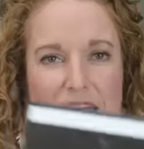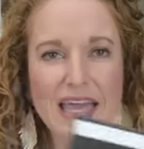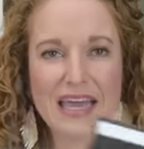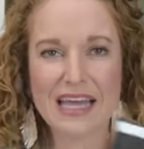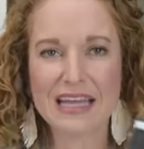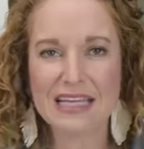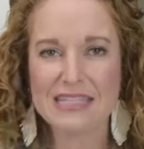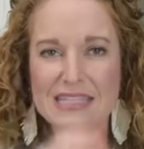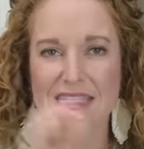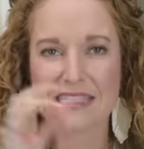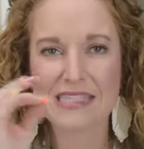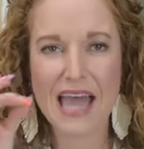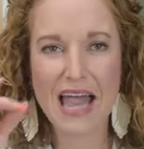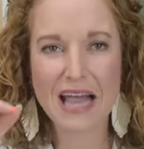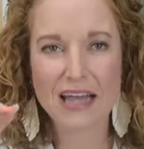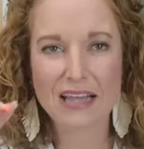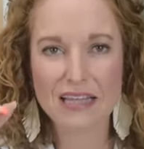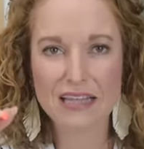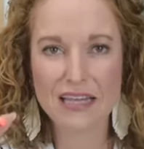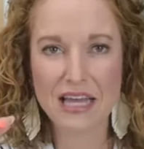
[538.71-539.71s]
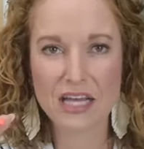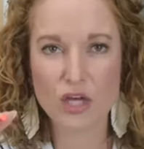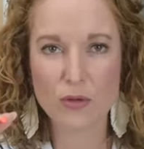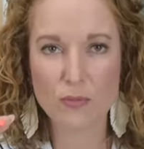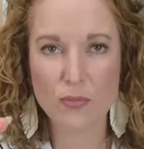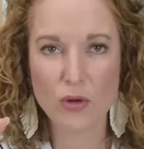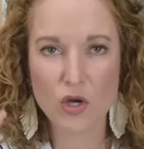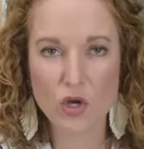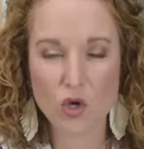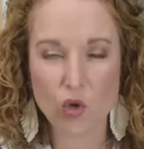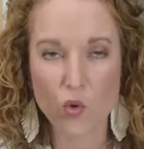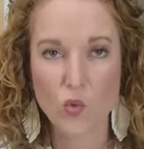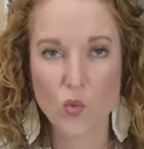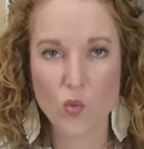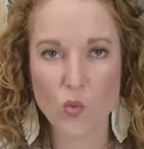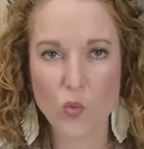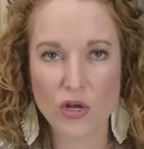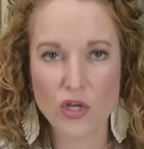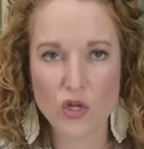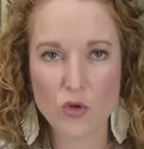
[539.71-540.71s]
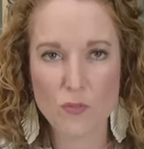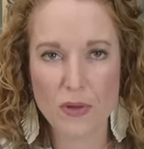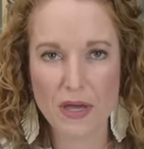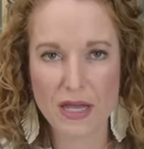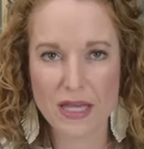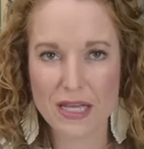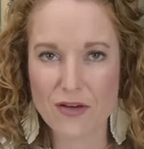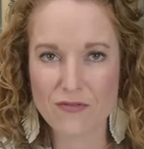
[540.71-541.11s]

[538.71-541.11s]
exactly like a book when you pick